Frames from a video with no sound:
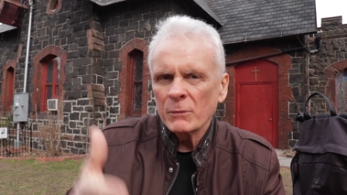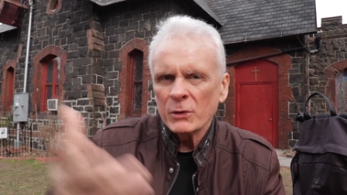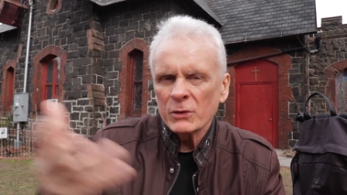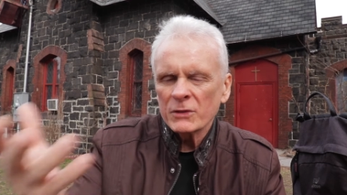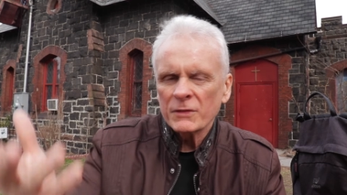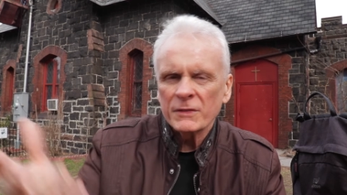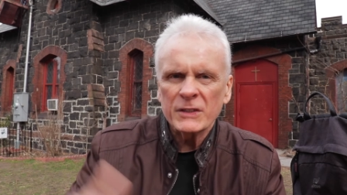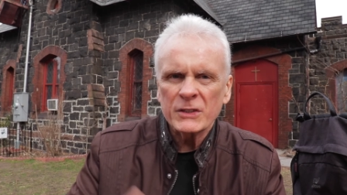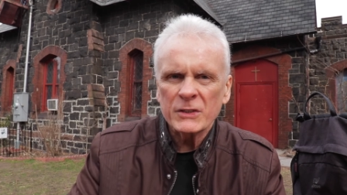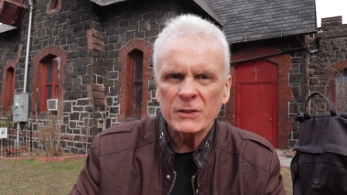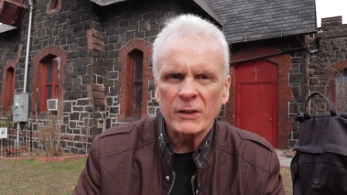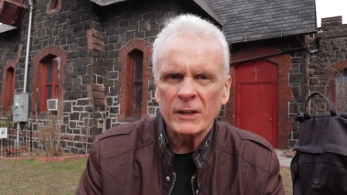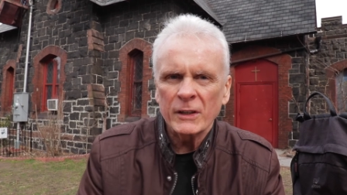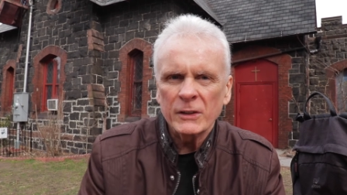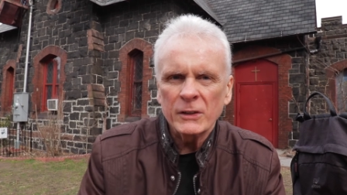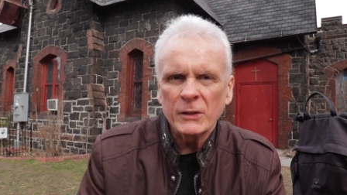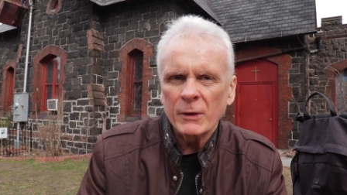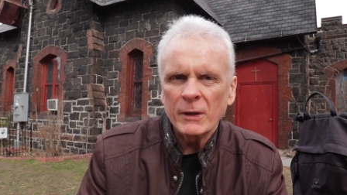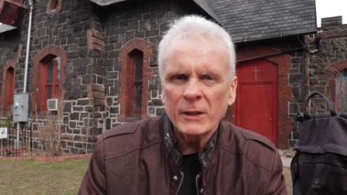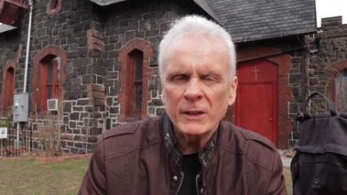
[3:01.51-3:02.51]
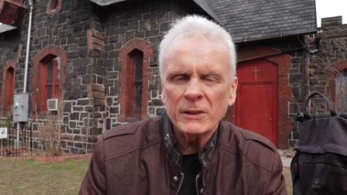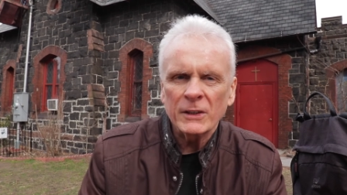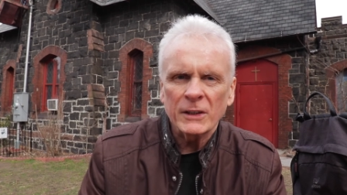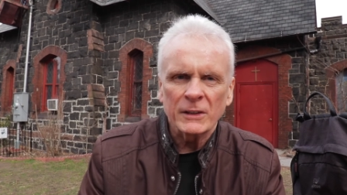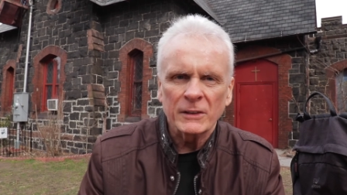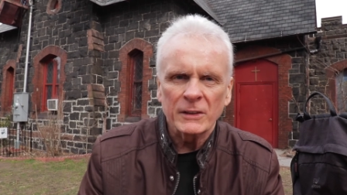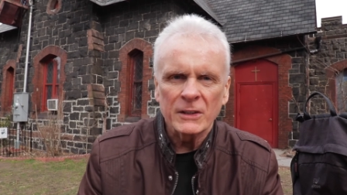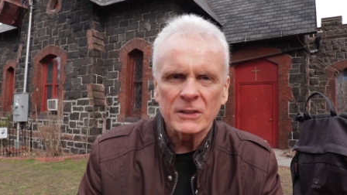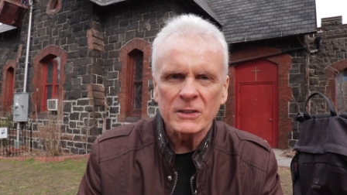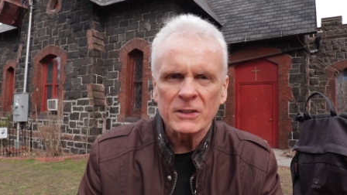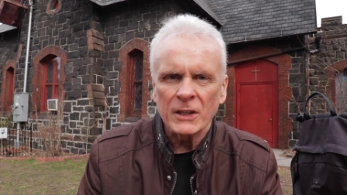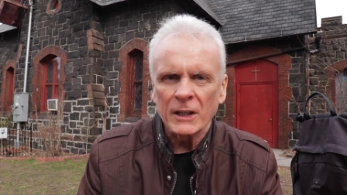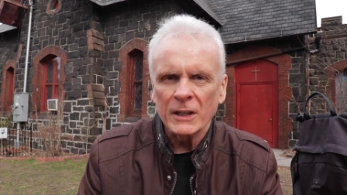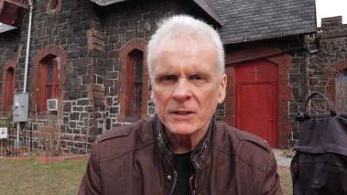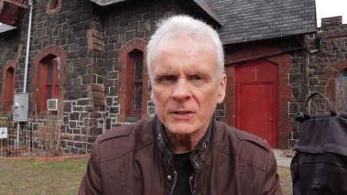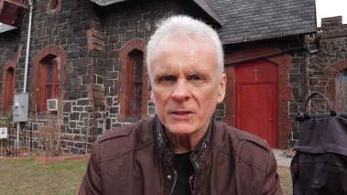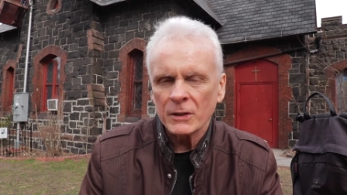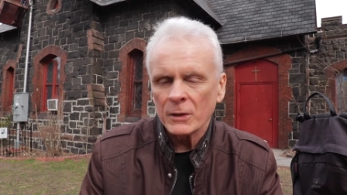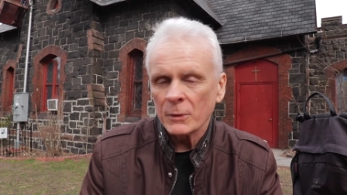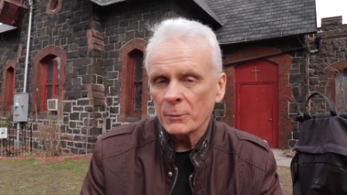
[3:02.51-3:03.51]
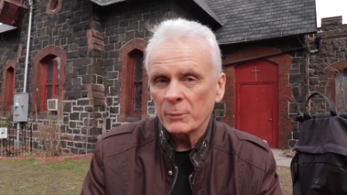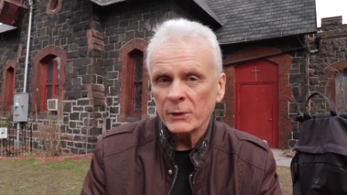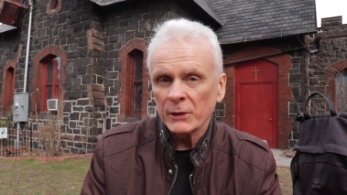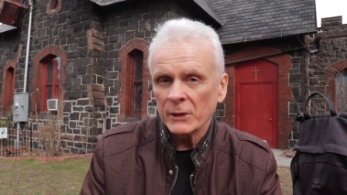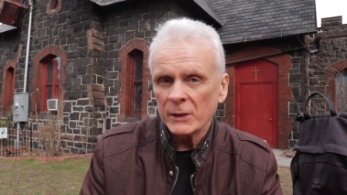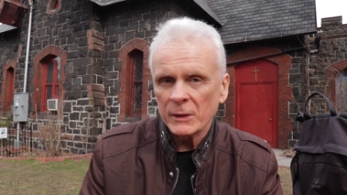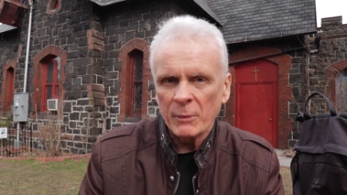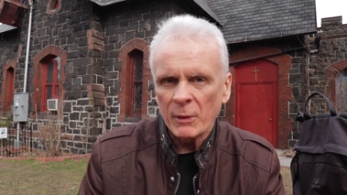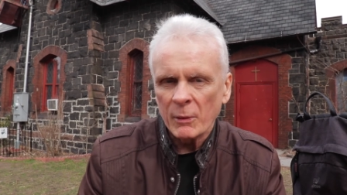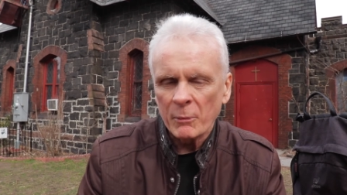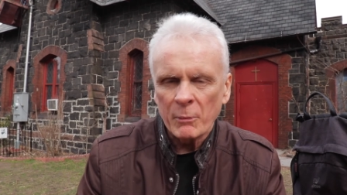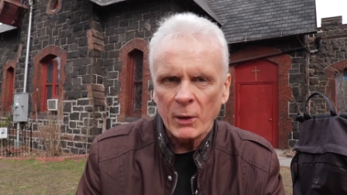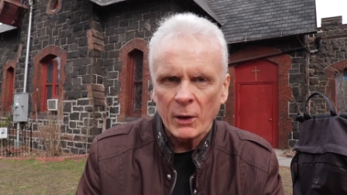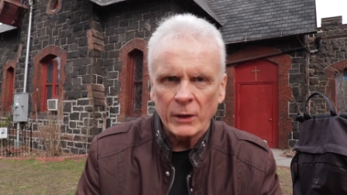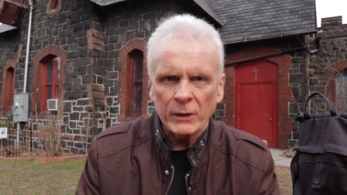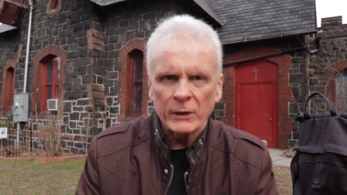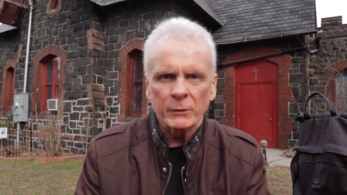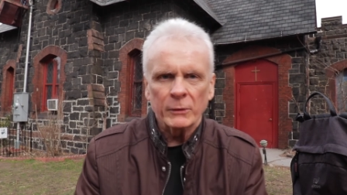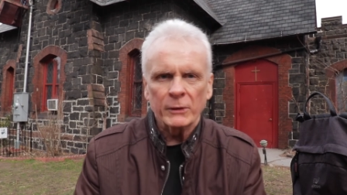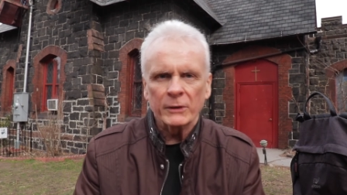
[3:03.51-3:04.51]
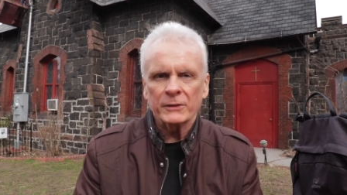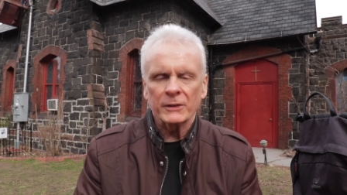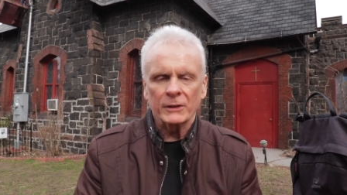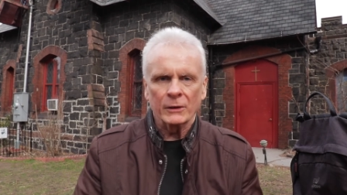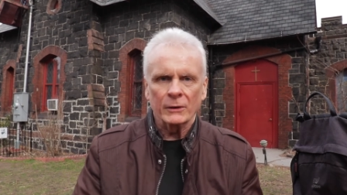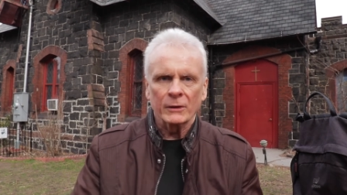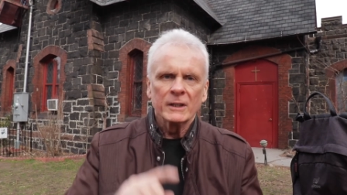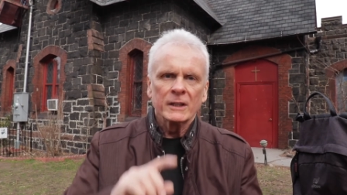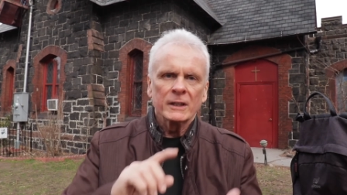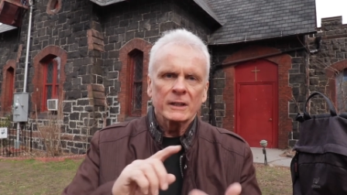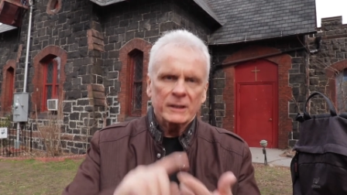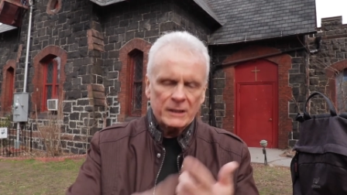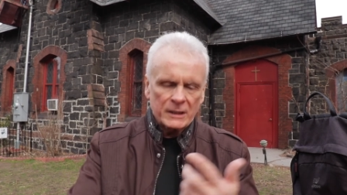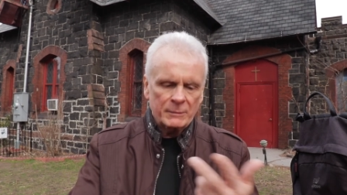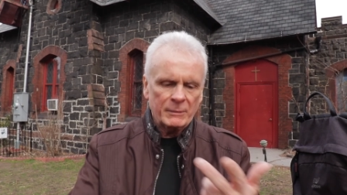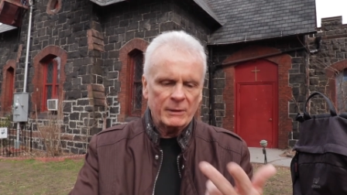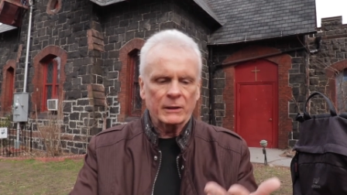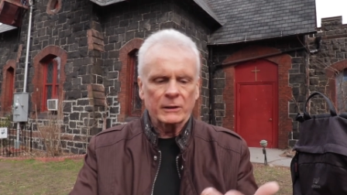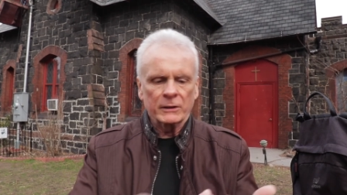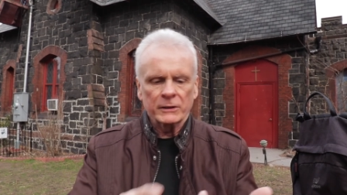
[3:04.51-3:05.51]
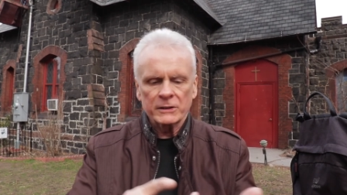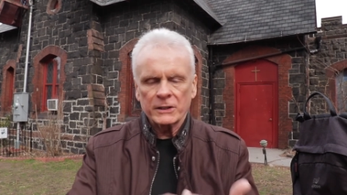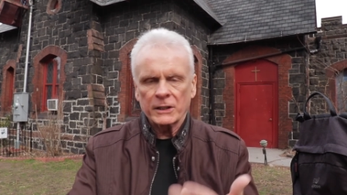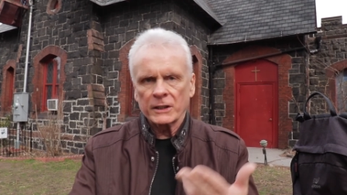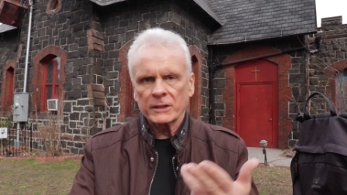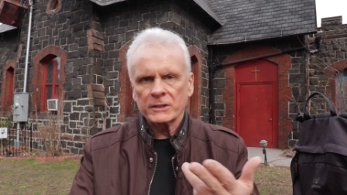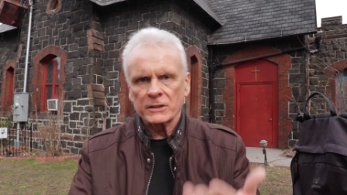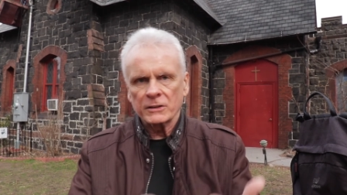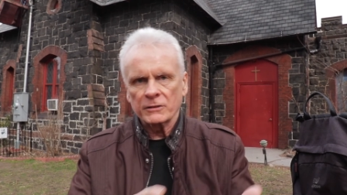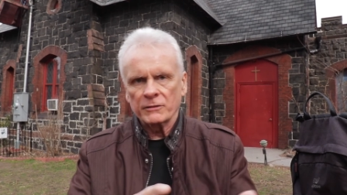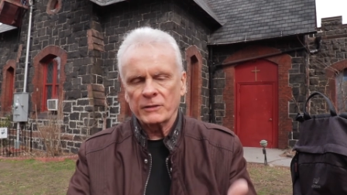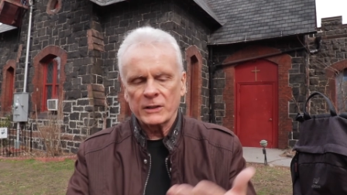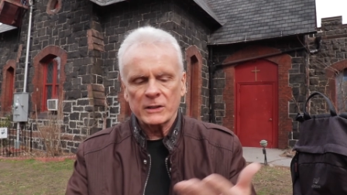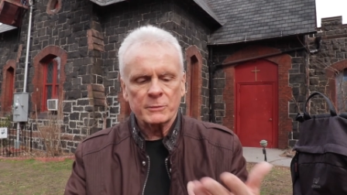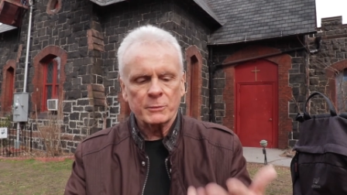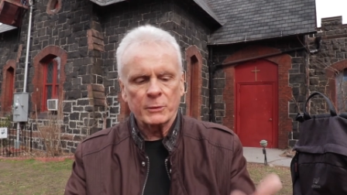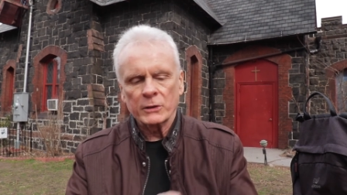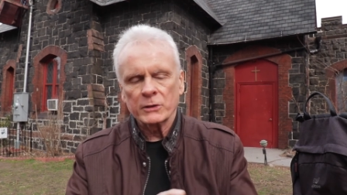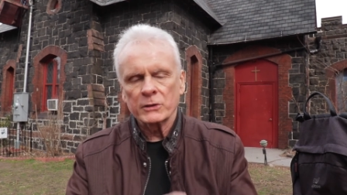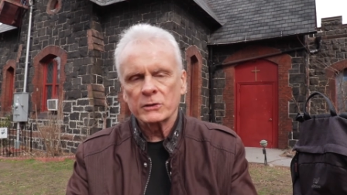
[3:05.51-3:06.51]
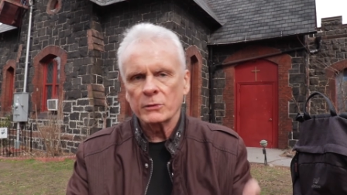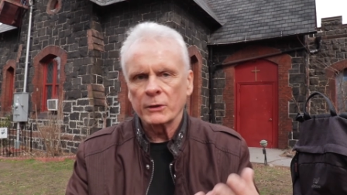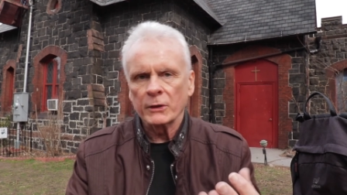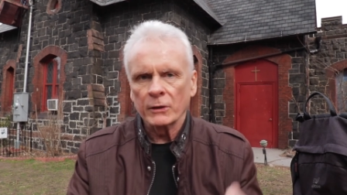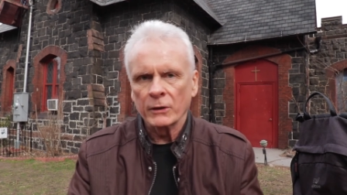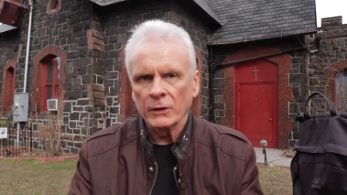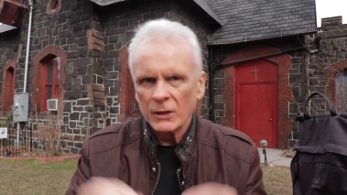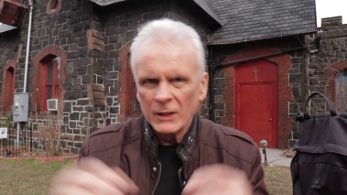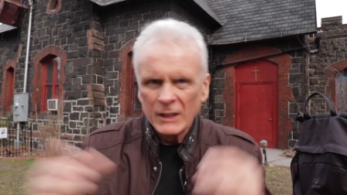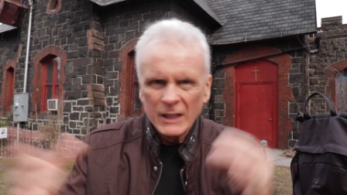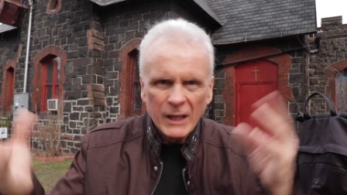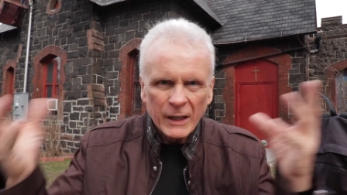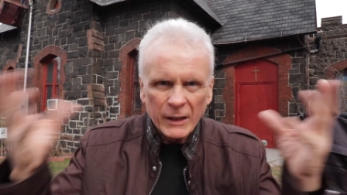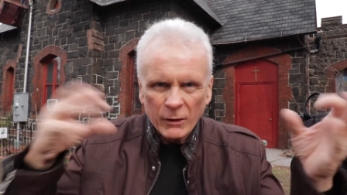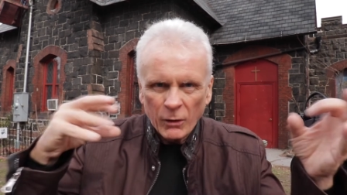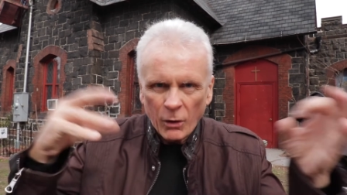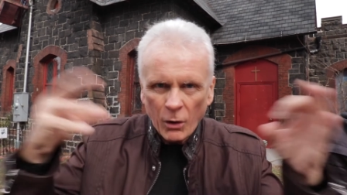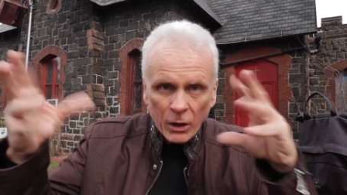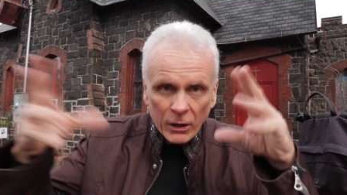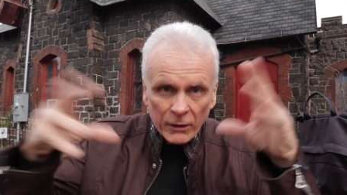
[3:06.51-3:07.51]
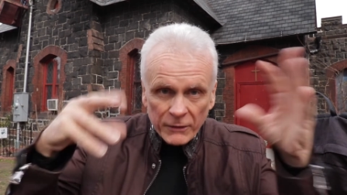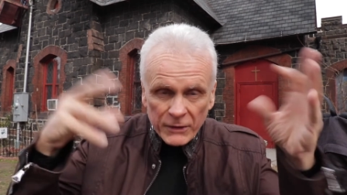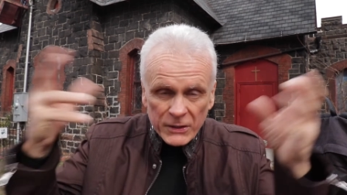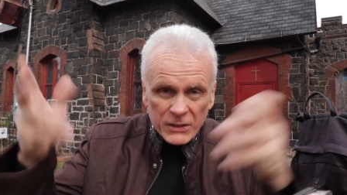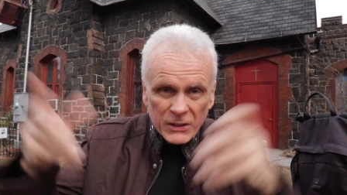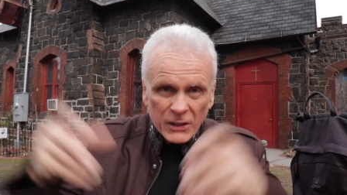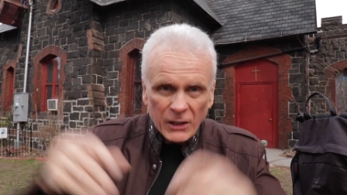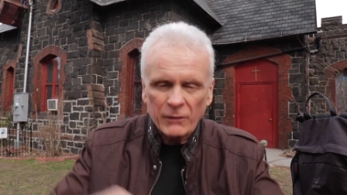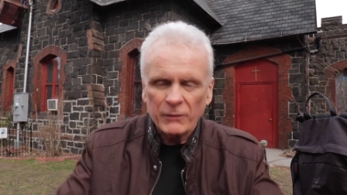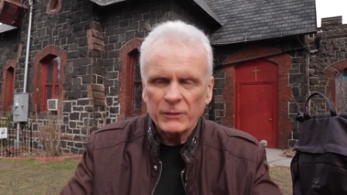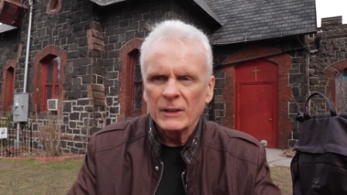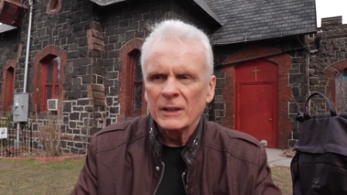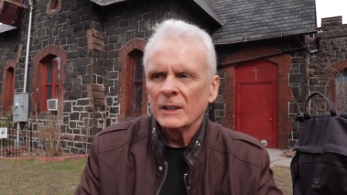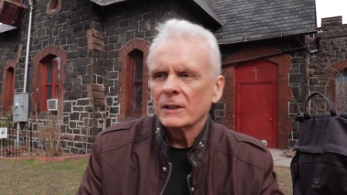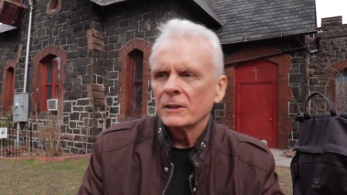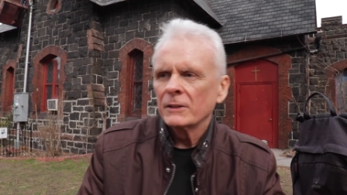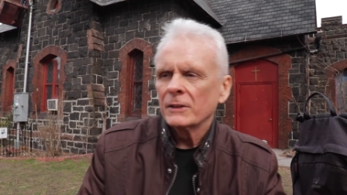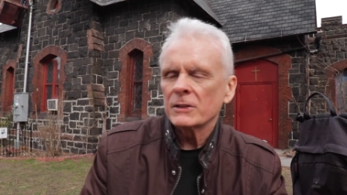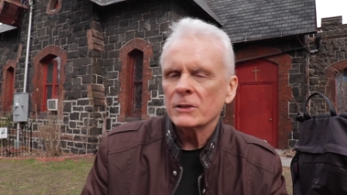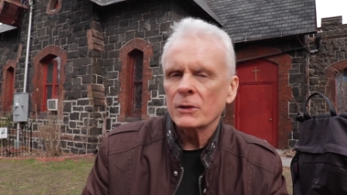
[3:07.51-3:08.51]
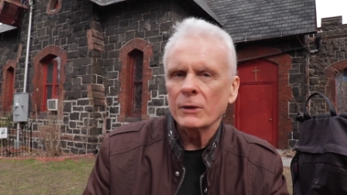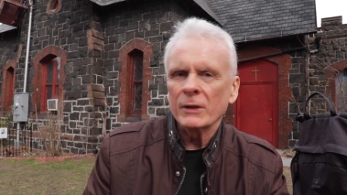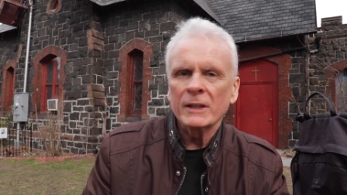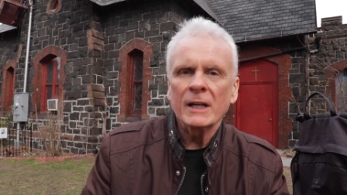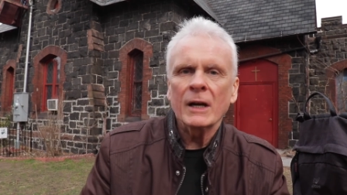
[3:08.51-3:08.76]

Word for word: most of us trying to do anything these days are completely bombarded with, you know, email and text and Facebook and Twitter and all of the stuff that's going.